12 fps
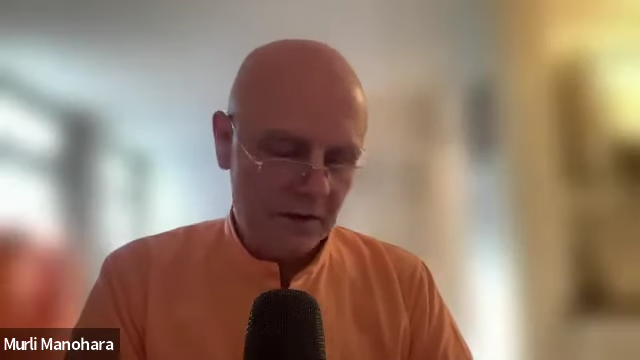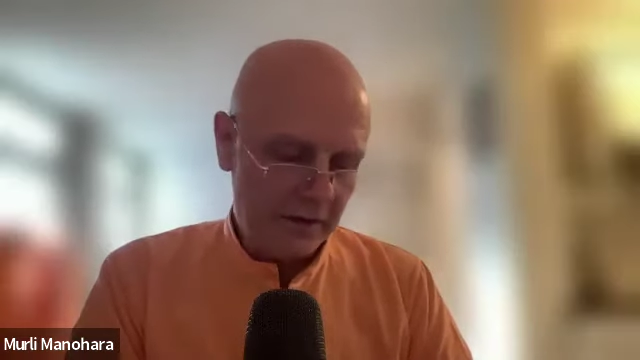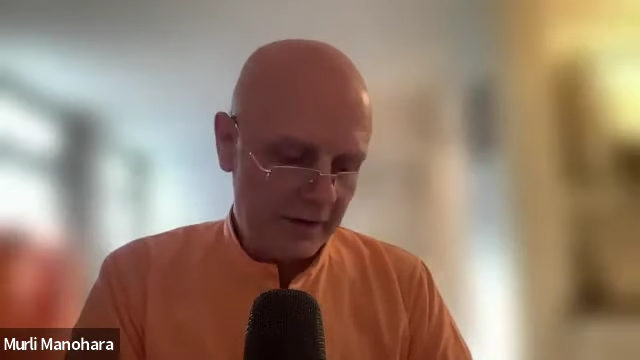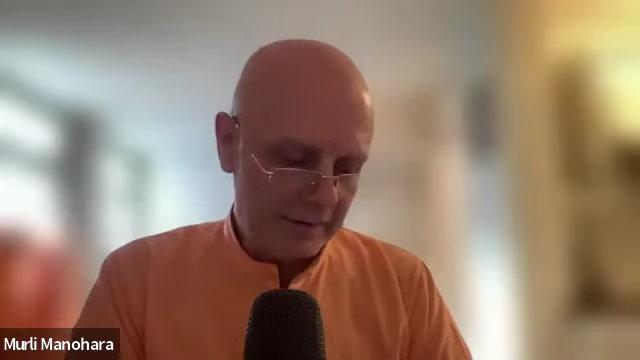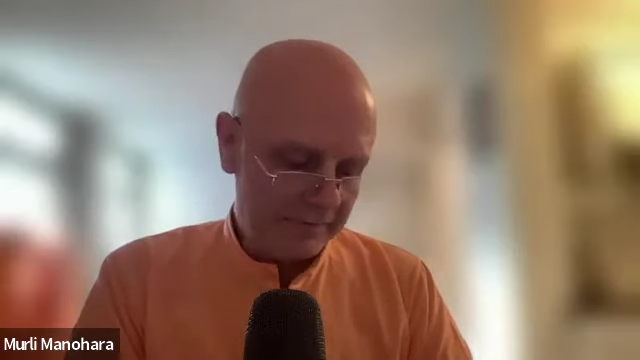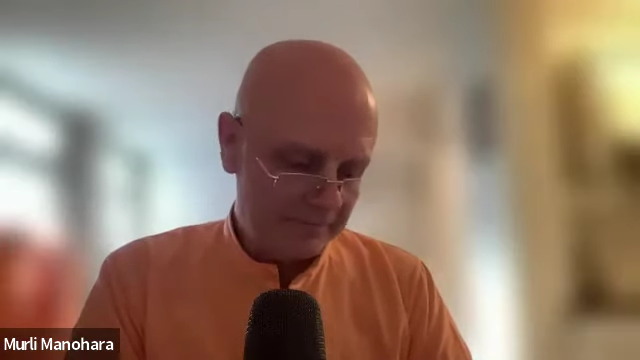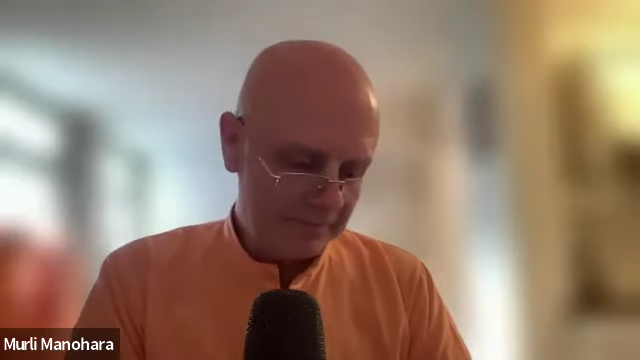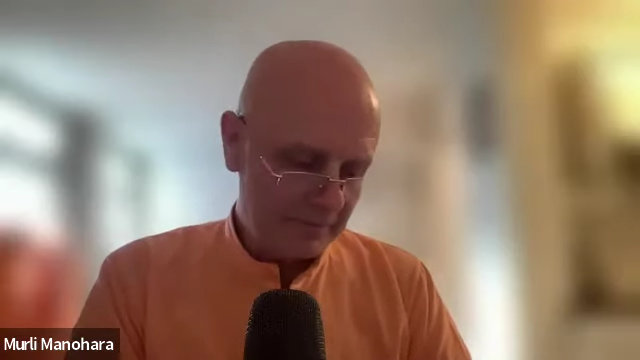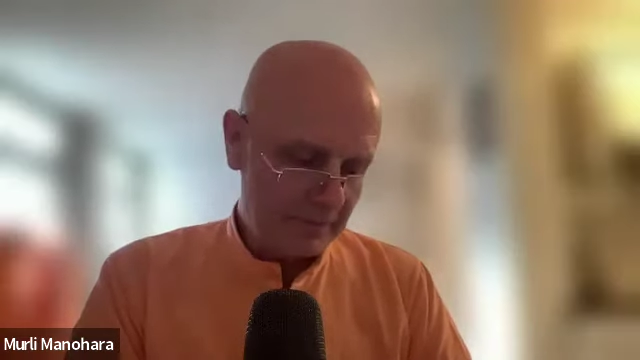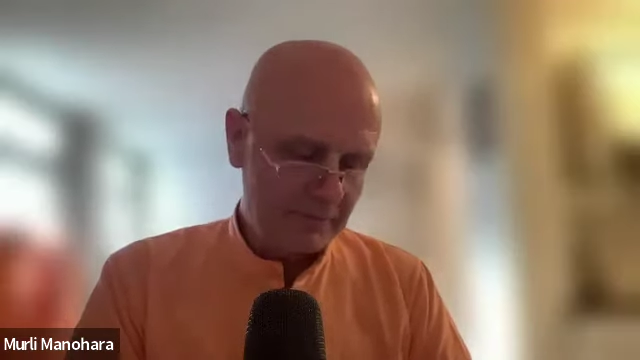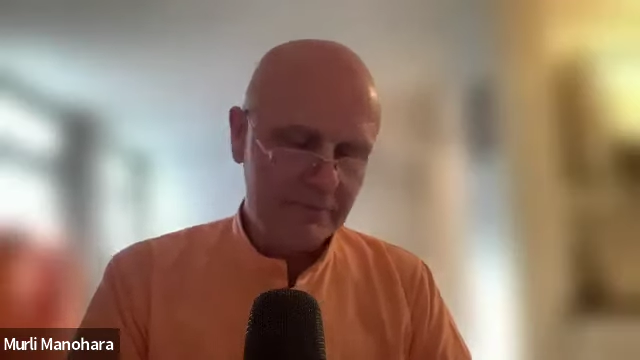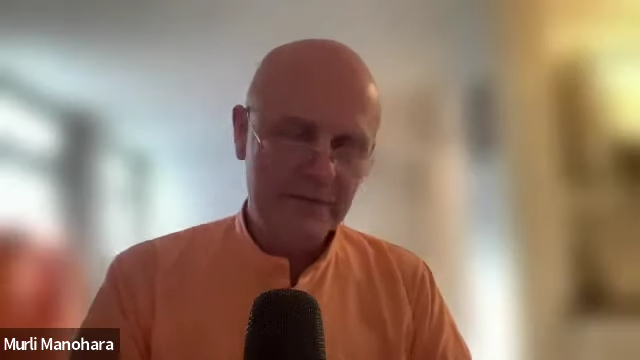All right,
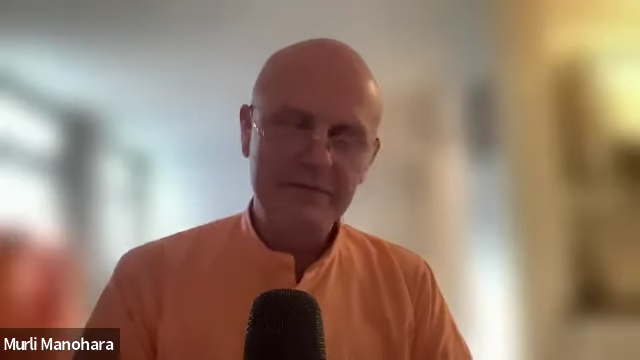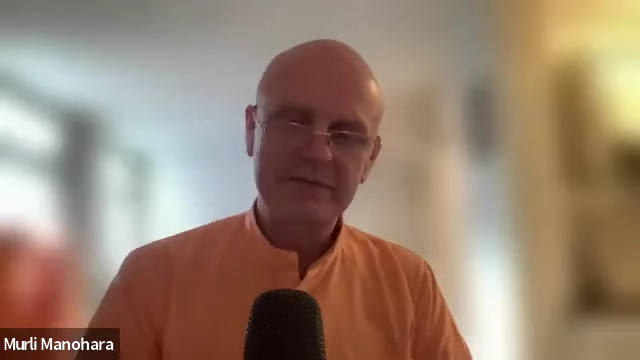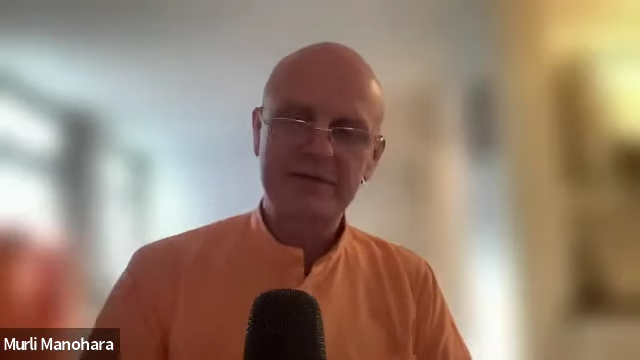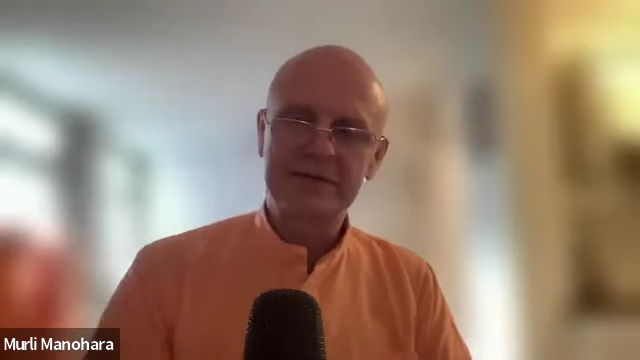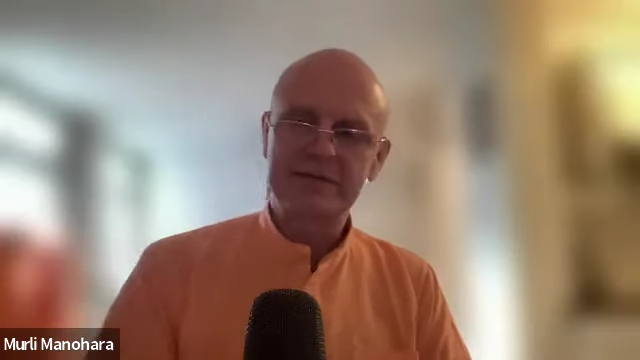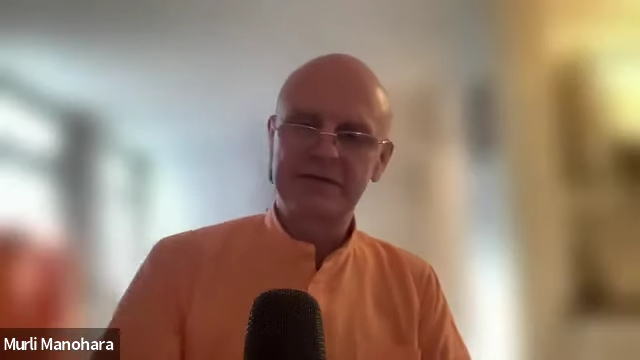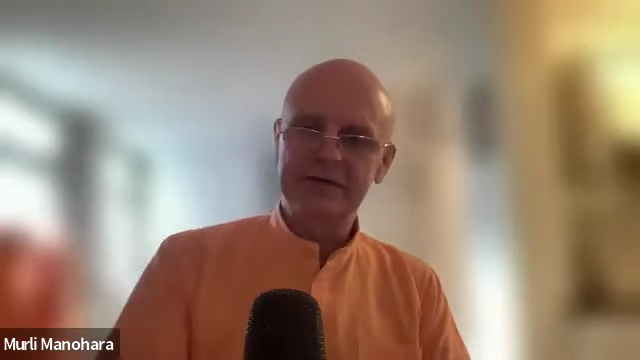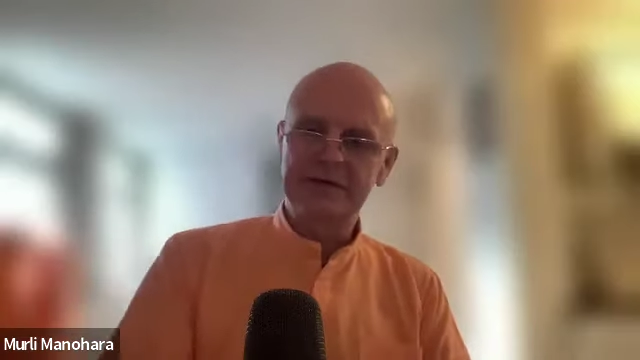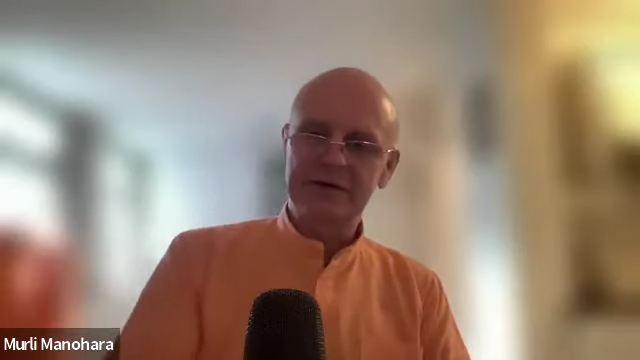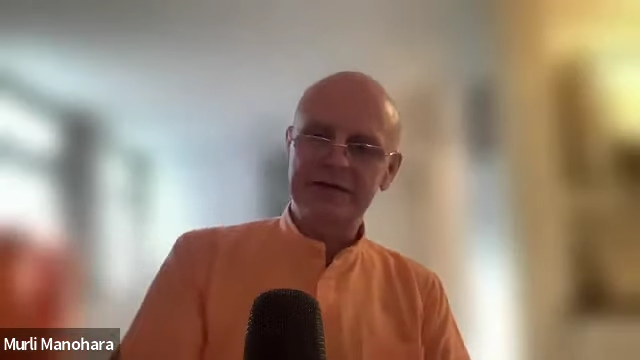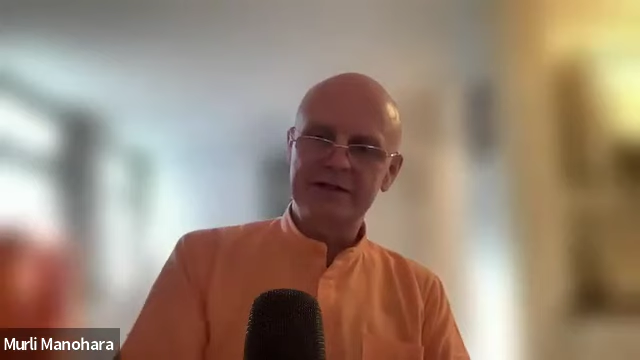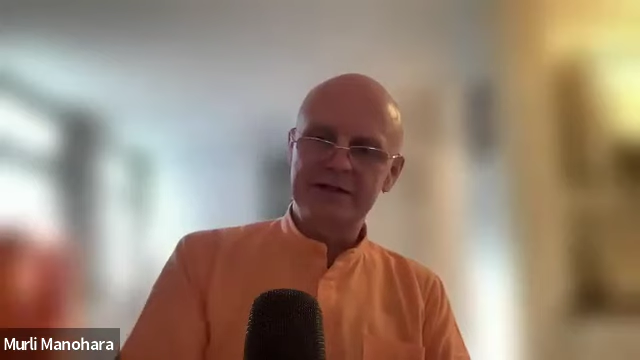Mother Chandraval, you
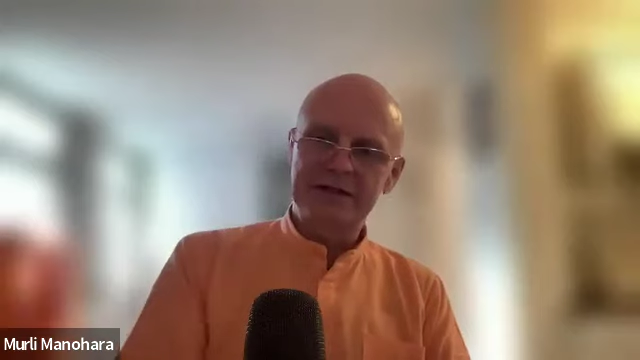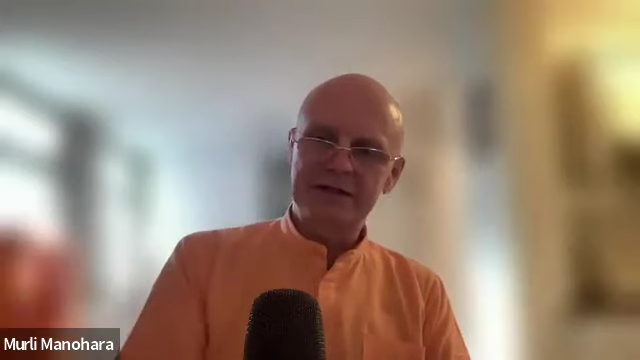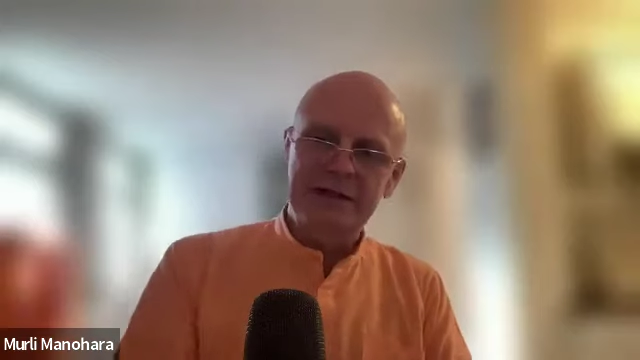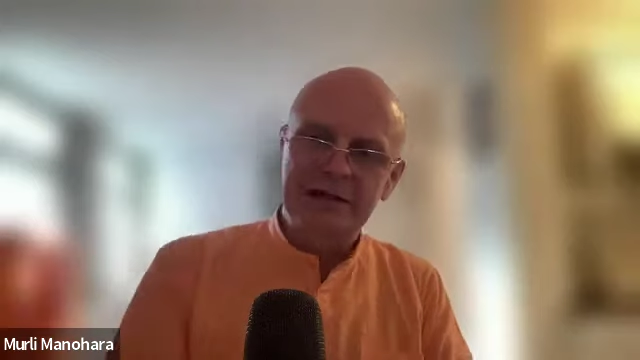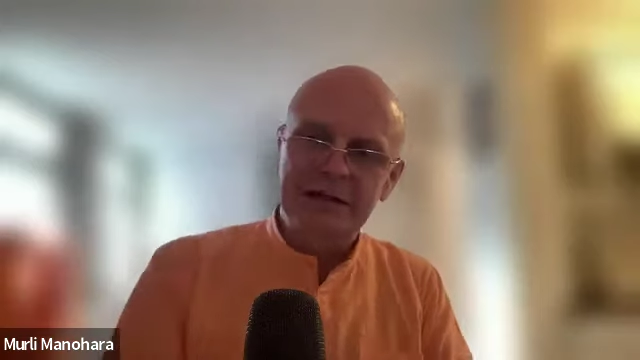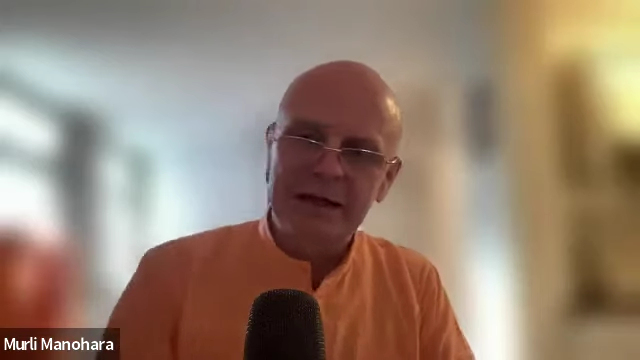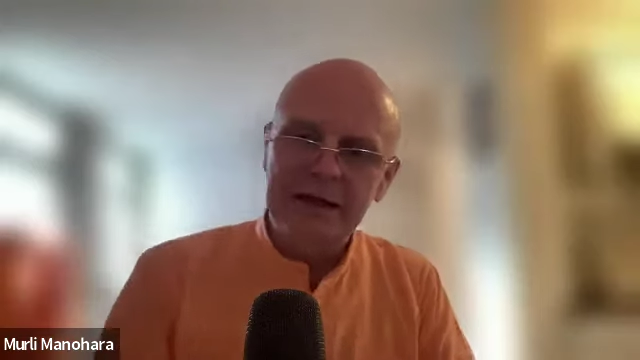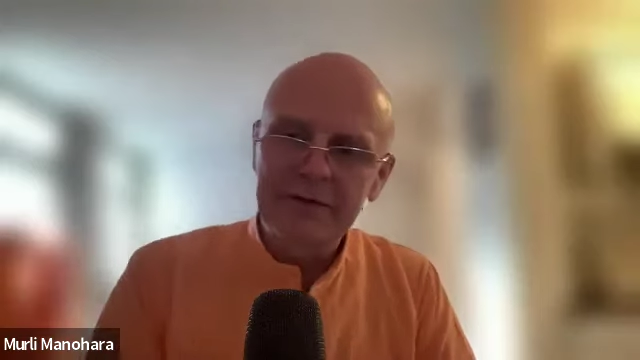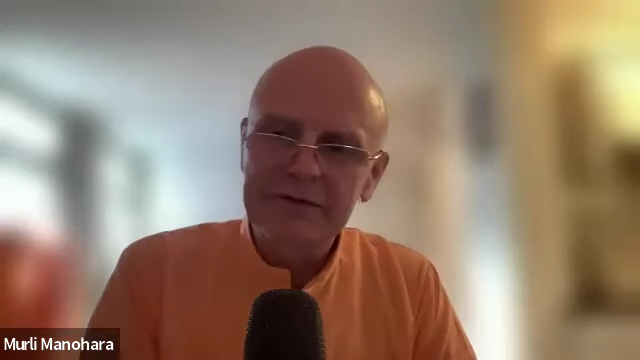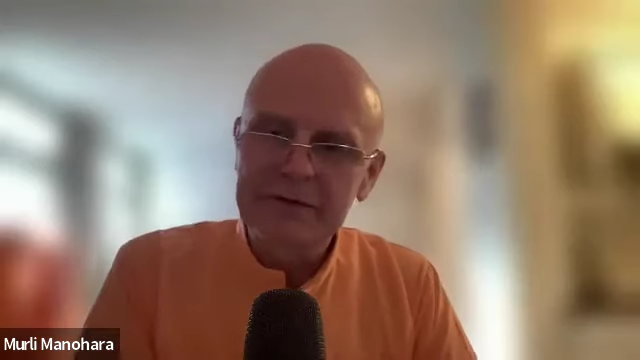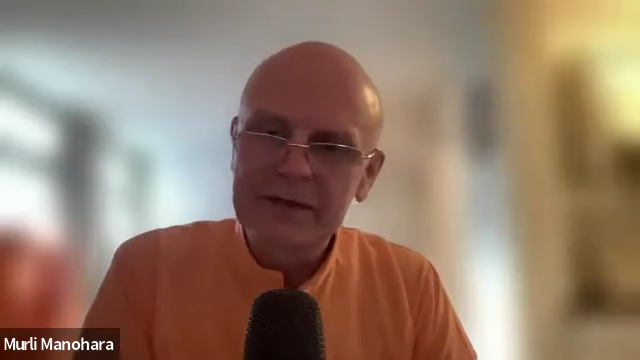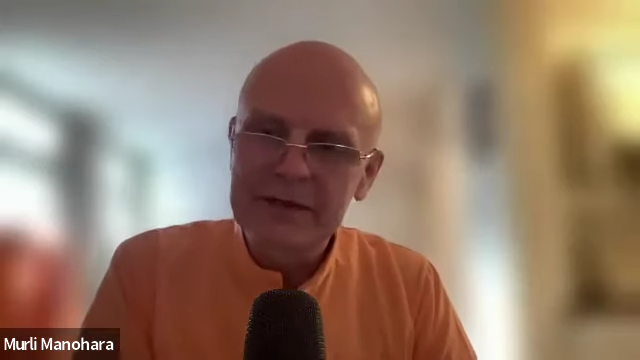like to carry
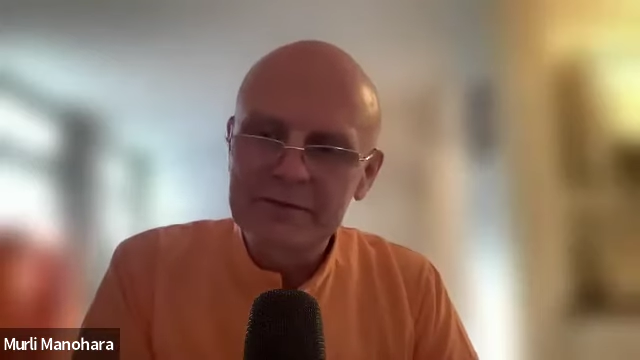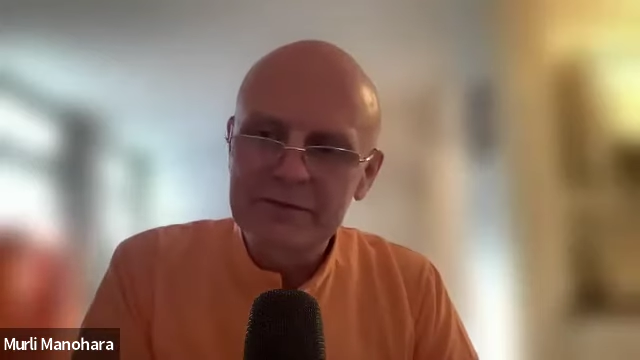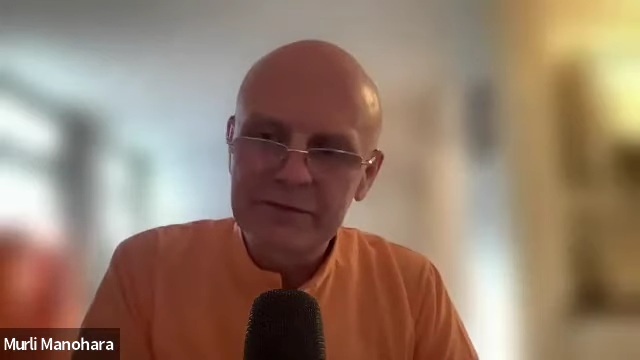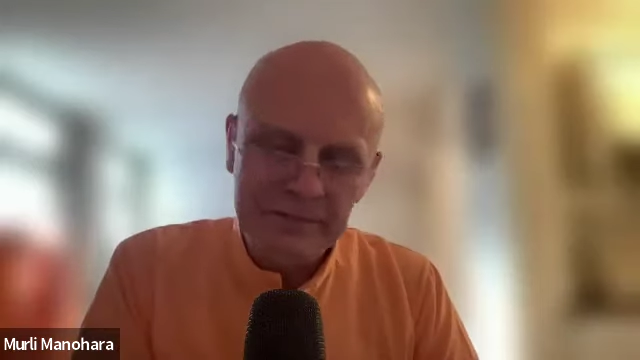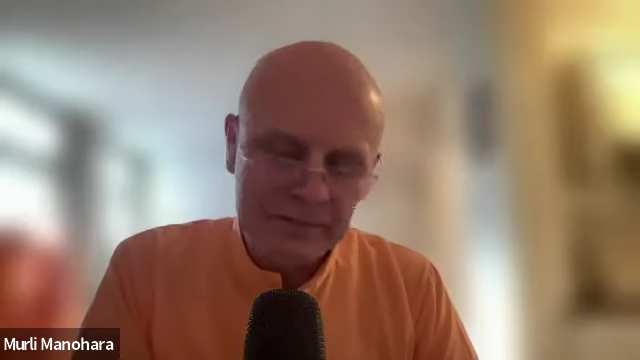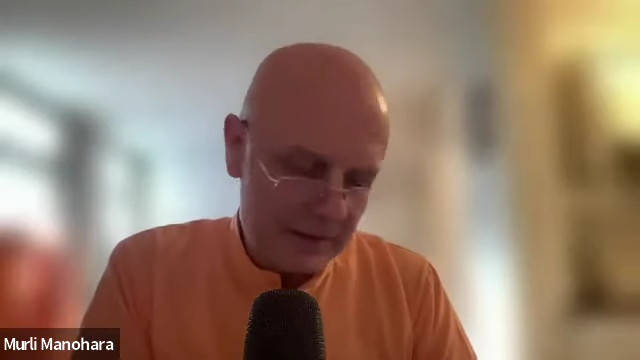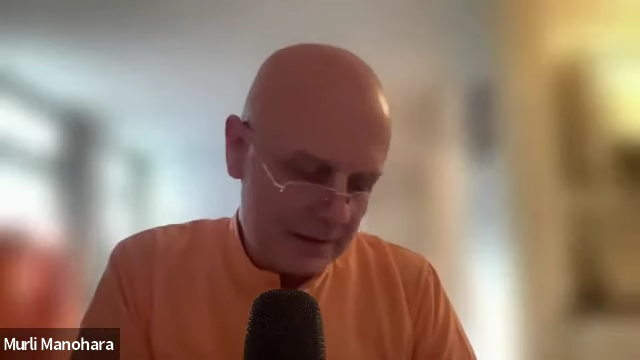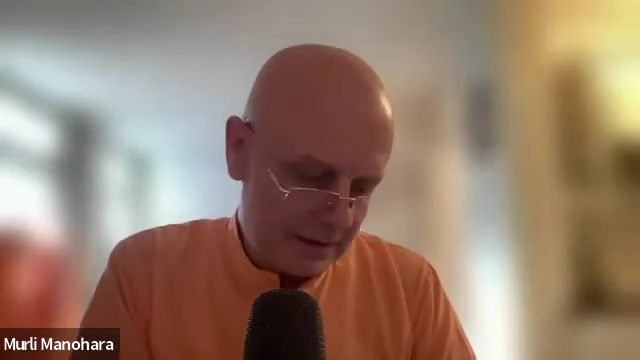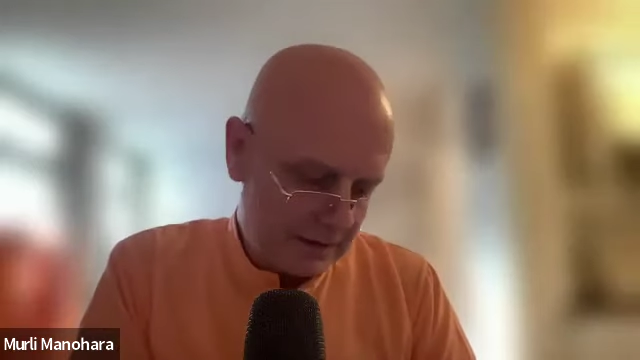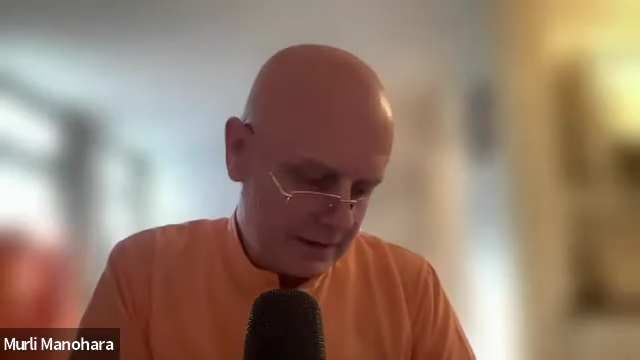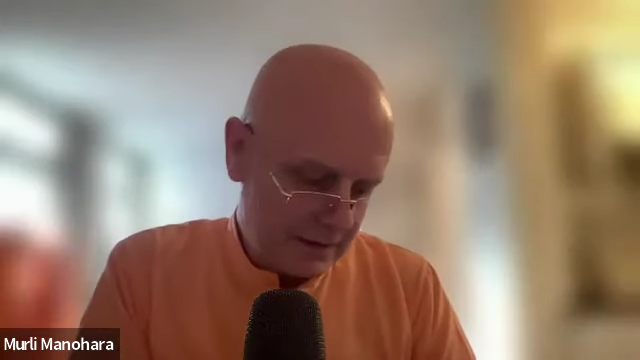on reading from here